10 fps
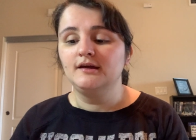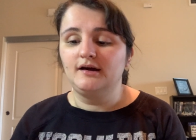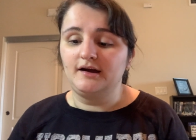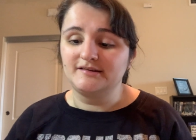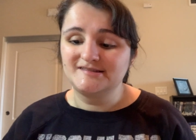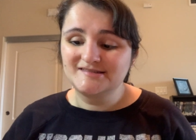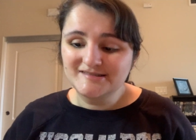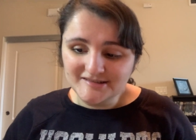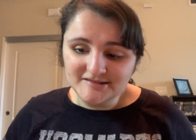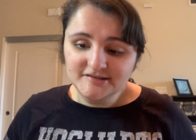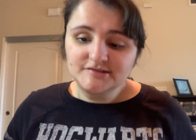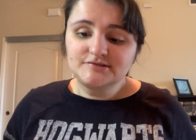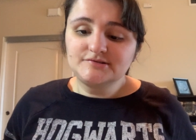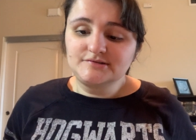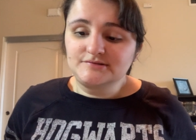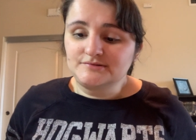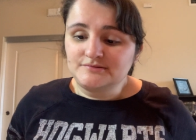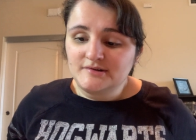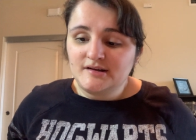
I'd still need to do